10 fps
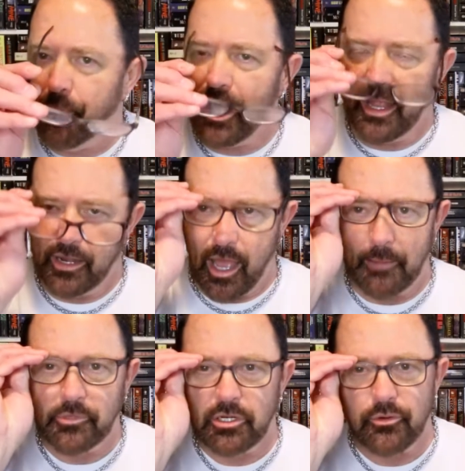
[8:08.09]
but
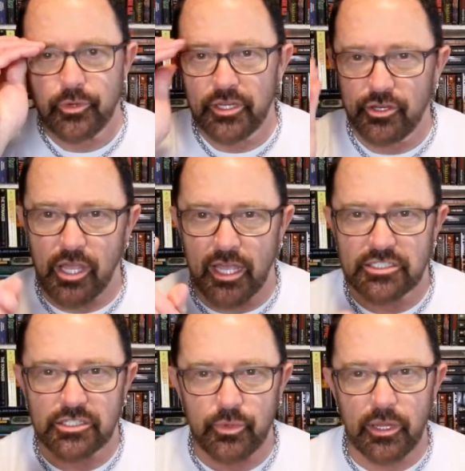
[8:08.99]
I'm going to read you guys
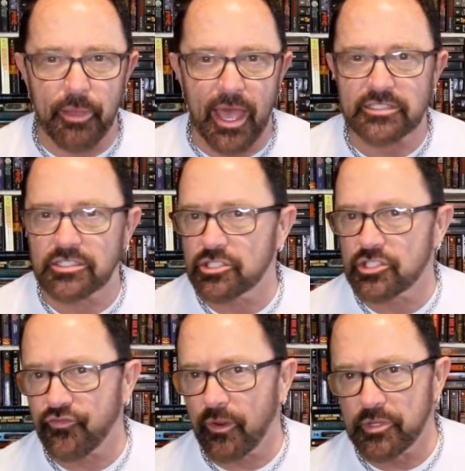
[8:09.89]
3
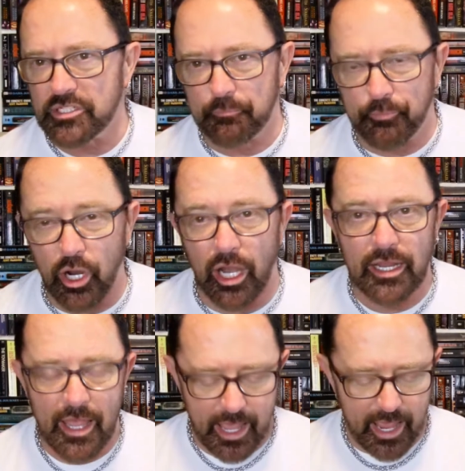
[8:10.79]
passages from this book.
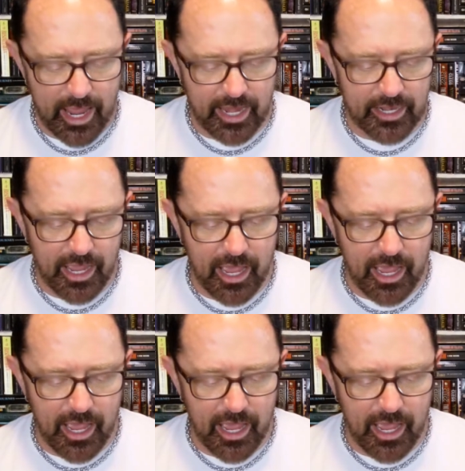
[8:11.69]
And